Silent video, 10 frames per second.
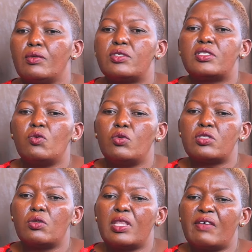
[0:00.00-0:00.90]
She
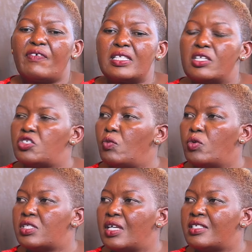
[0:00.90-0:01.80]
was... The first session
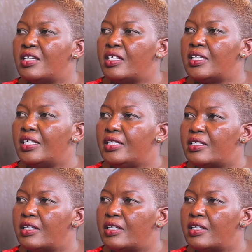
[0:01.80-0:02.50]
was starting at 8.